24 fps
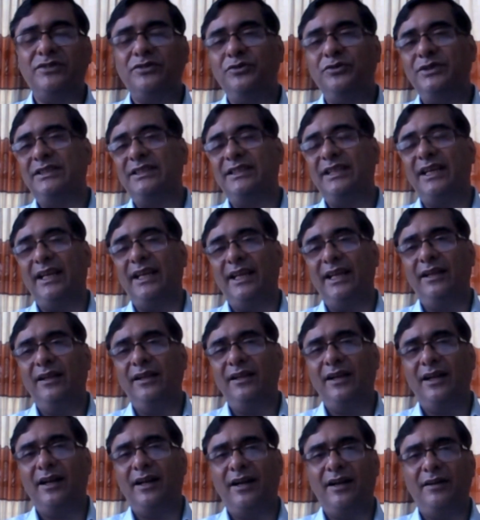we
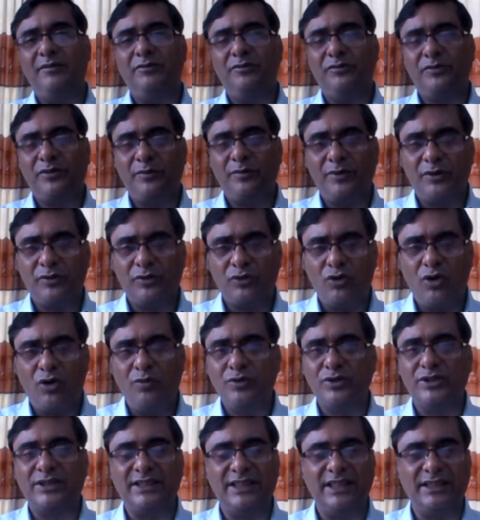say from our
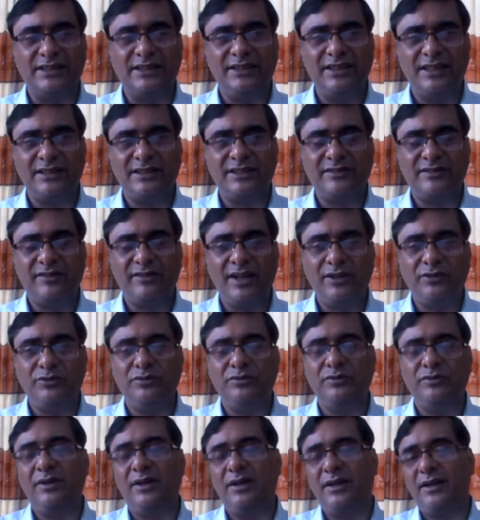common sense, let's try
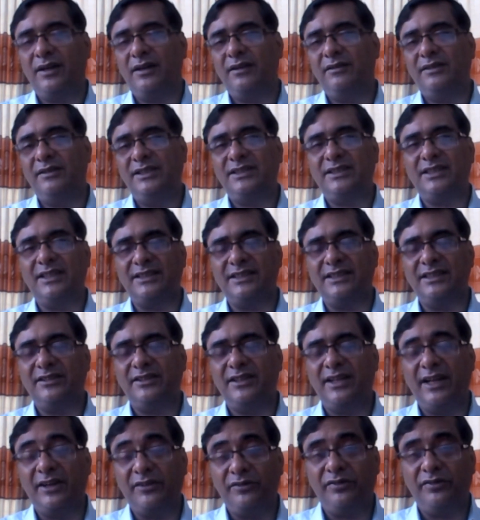to discuss it
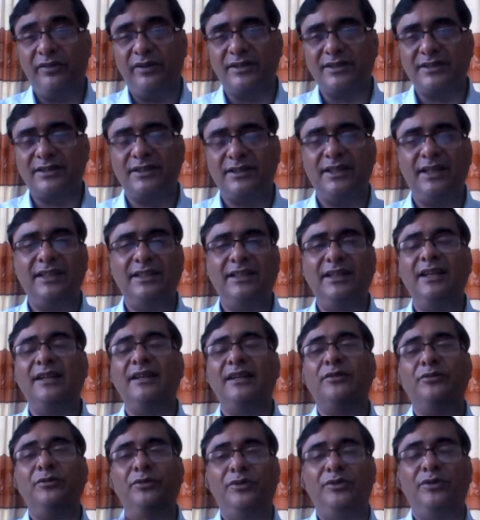at first, and
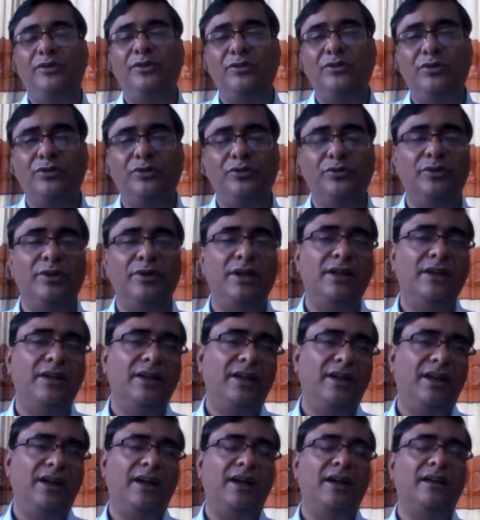then we will go to
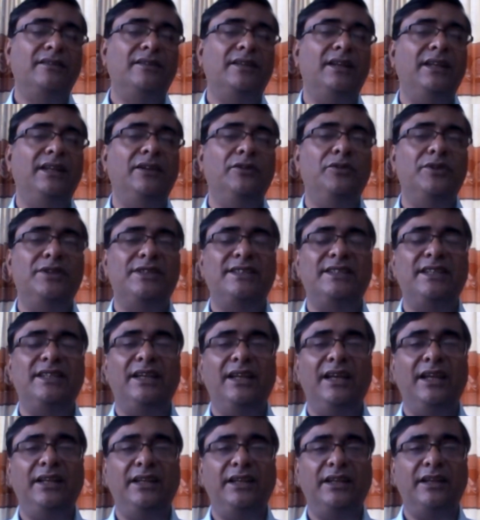the linguistic
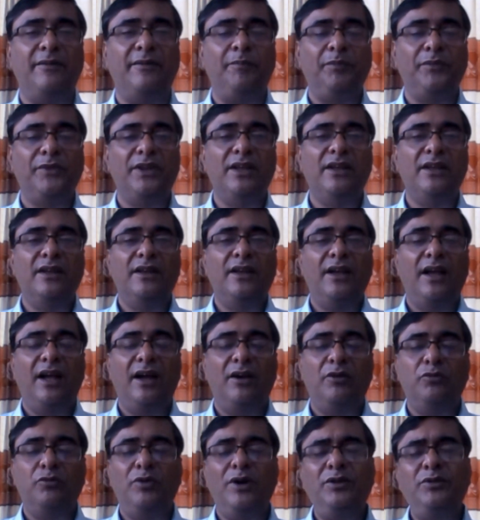area.
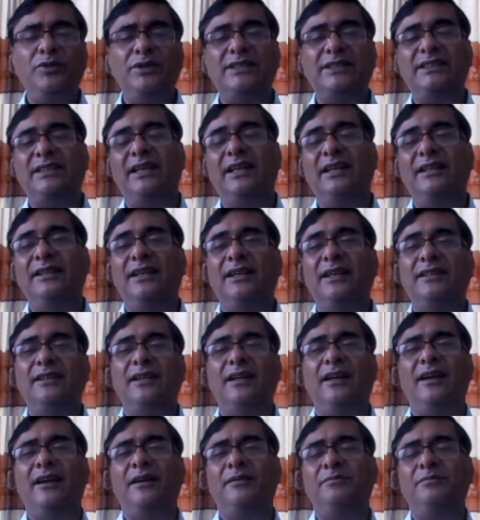What we say
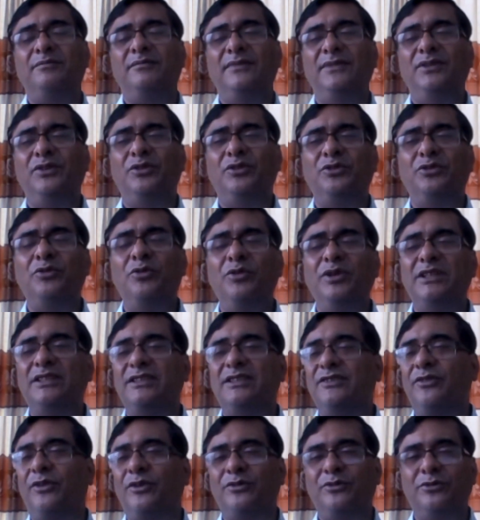that your tone
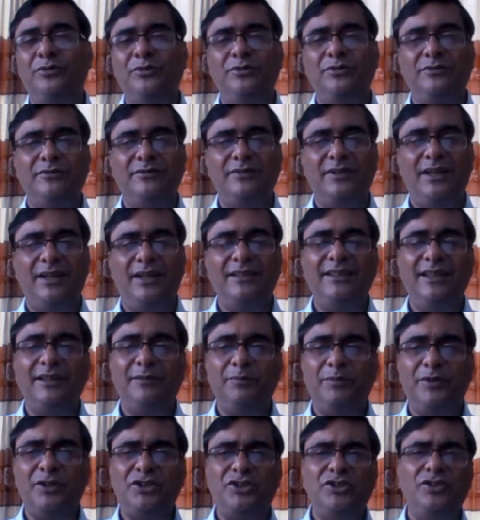is not good.
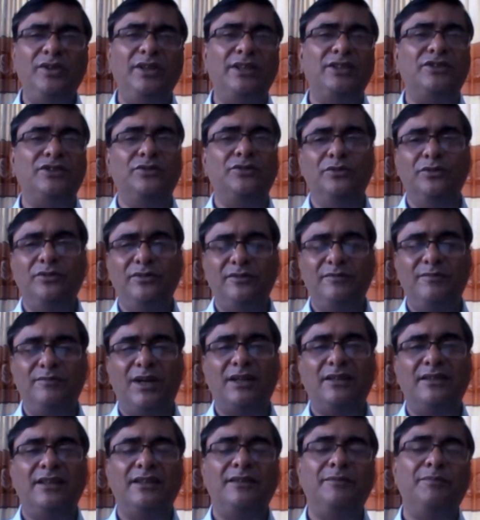That person is good,
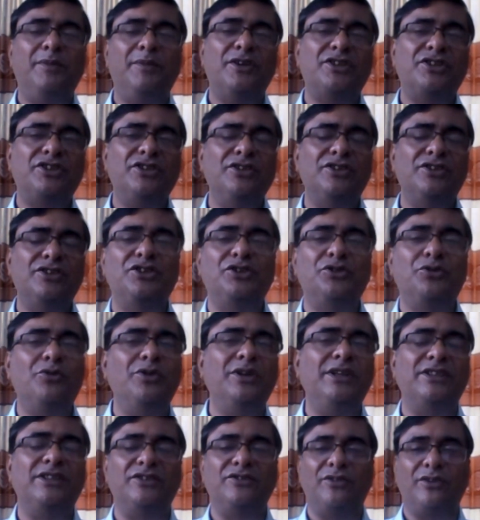but the person's tone
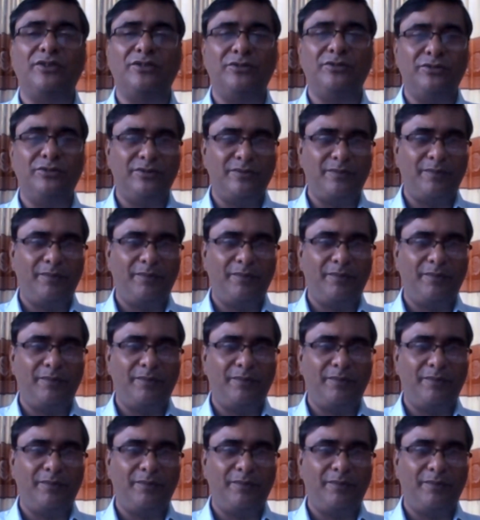is not good.